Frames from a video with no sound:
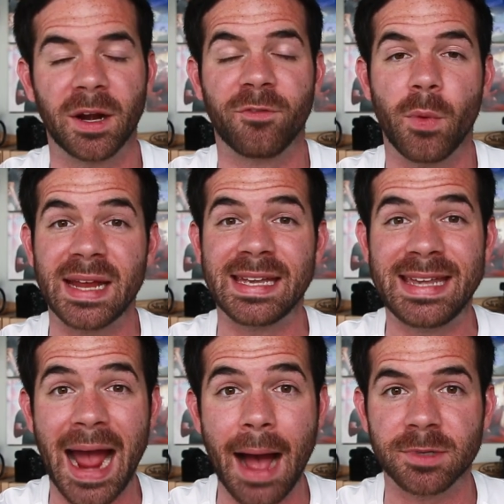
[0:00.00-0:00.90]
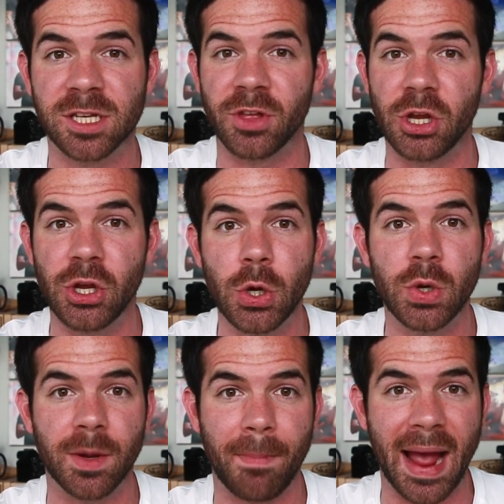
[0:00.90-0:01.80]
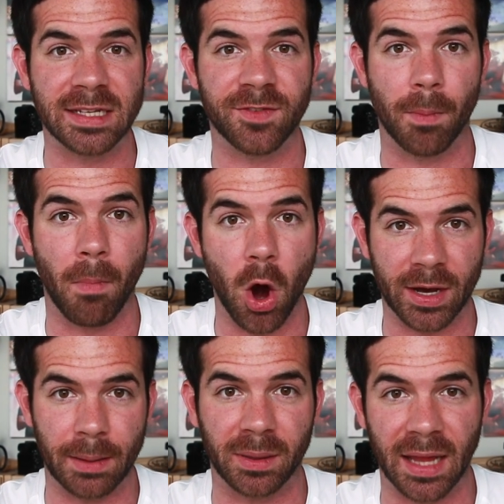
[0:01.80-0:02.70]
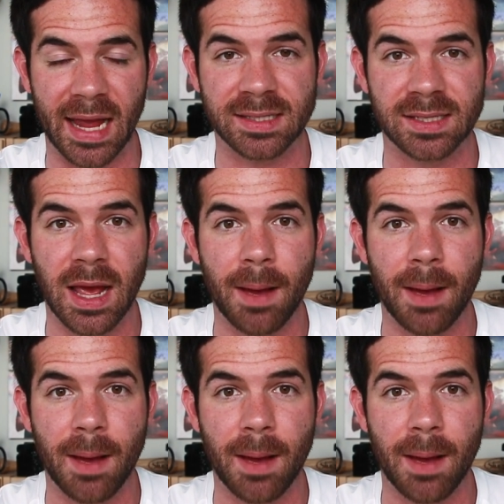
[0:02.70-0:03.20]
But if we adapt to the new demands of the marketplace